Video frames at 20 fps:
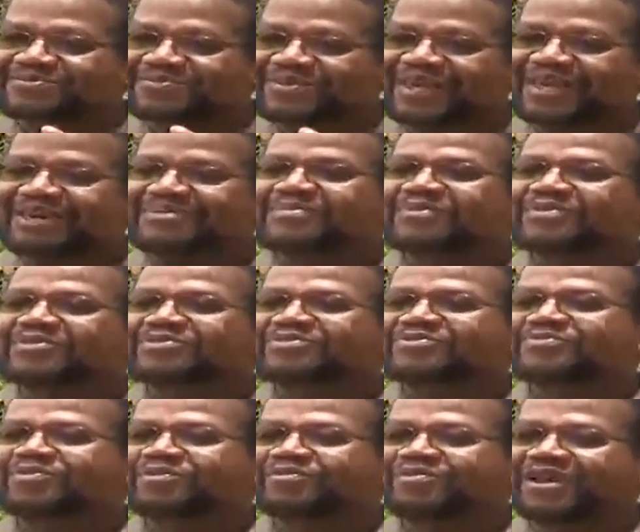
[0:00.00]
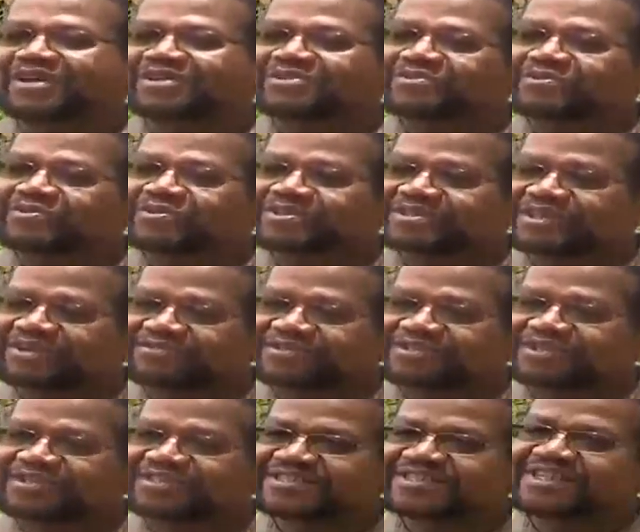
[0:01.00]
to be able to provide good
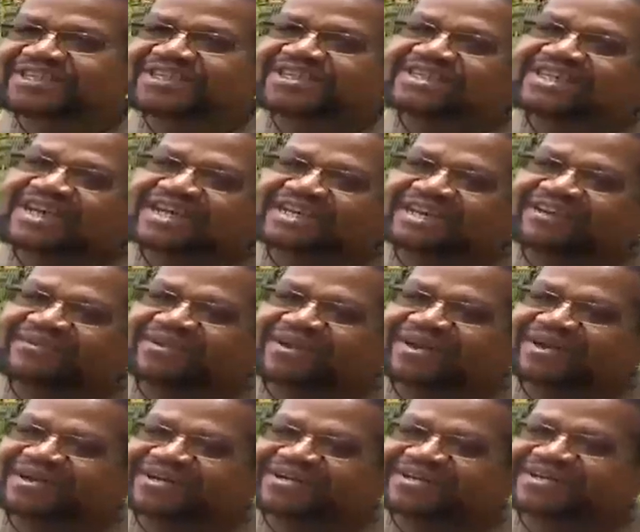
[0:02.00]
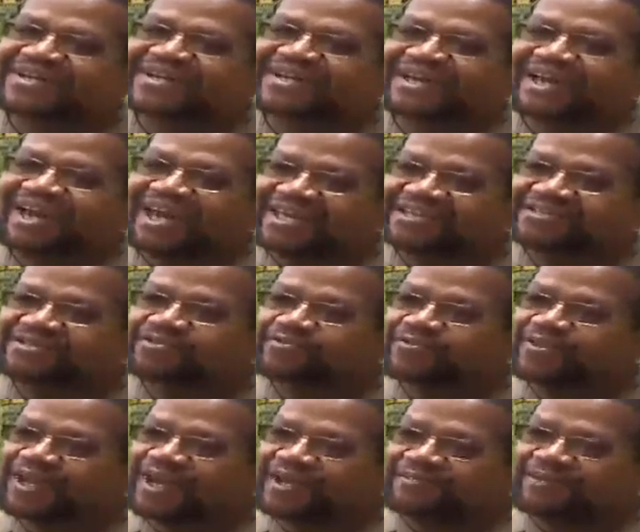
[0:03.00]
services mm. and our uh, clients to
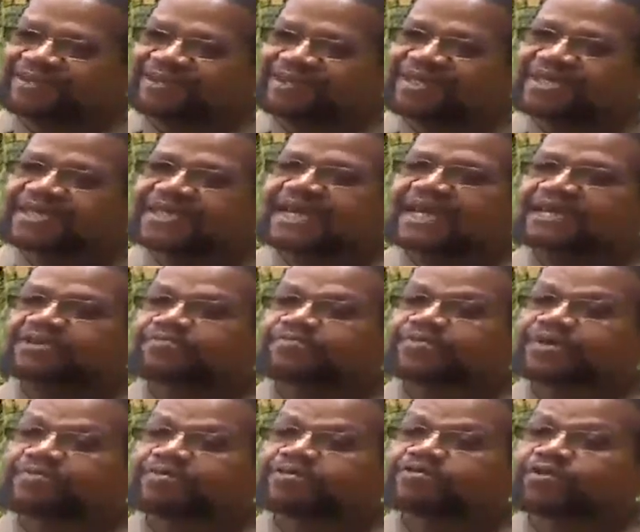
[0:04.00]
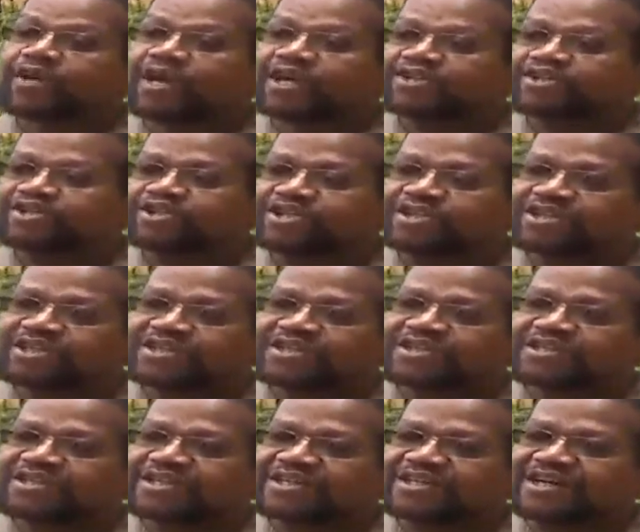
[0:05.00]
be happy right. and to be able to edge
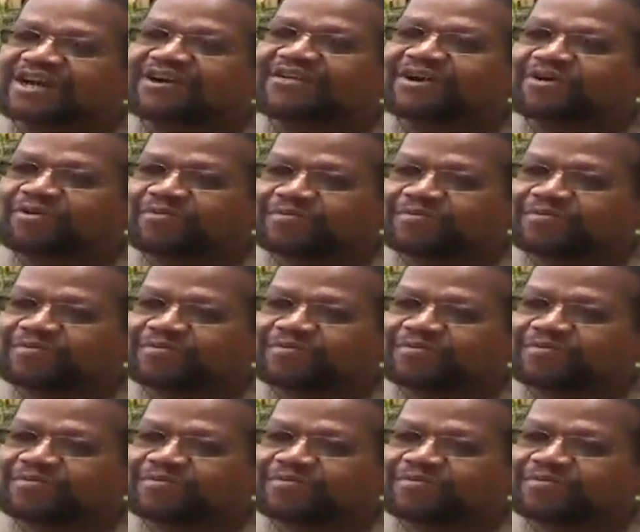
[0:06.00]
mm. Uh, our